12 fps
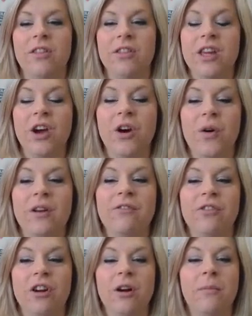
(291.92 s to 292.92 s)
Theo and
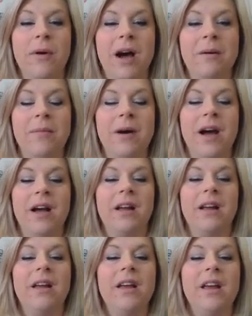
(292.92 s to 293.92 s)
Flora Baumbach
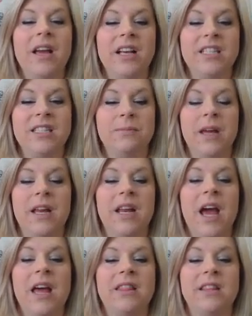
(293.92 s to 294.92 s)
explained
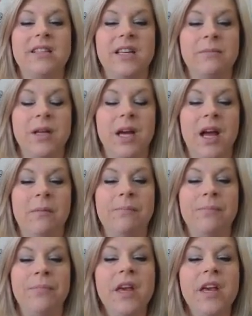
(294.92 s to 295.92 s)
at the same time.